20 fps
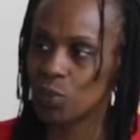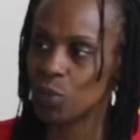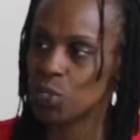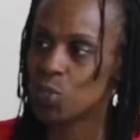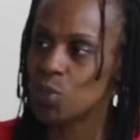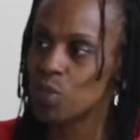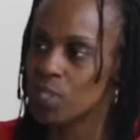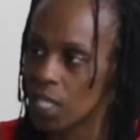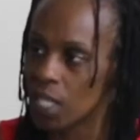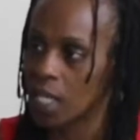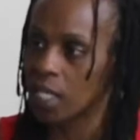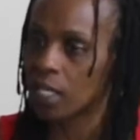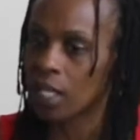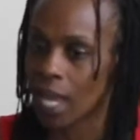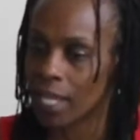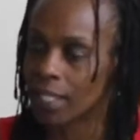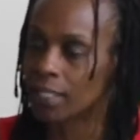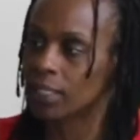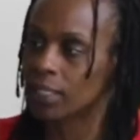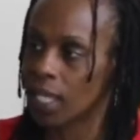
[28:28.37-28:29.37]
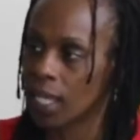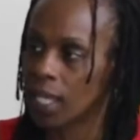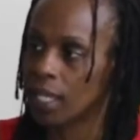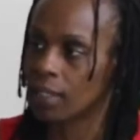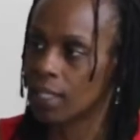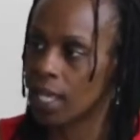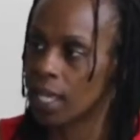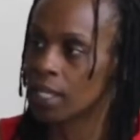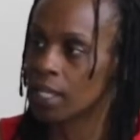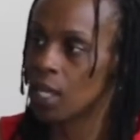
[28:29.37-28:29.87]
You said like
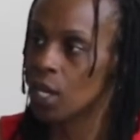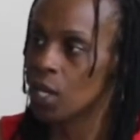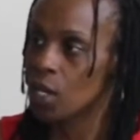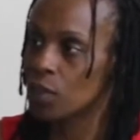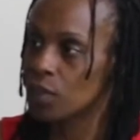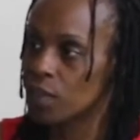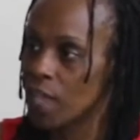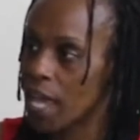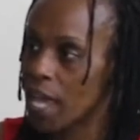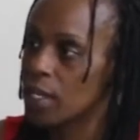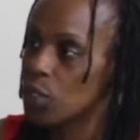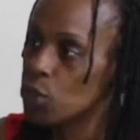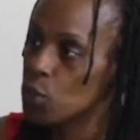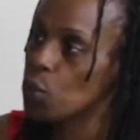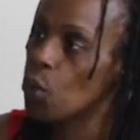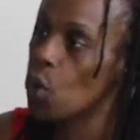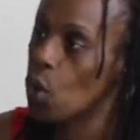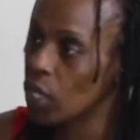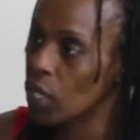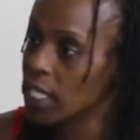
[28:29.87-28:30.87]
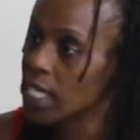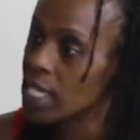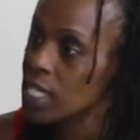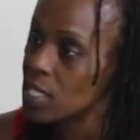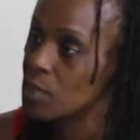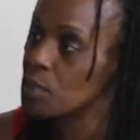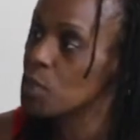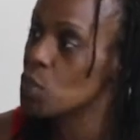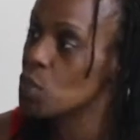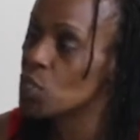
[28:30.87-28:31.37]
saying that New
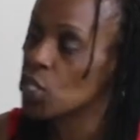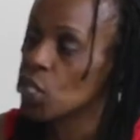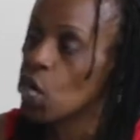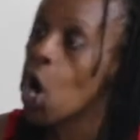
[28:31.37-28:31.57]
Orleans music.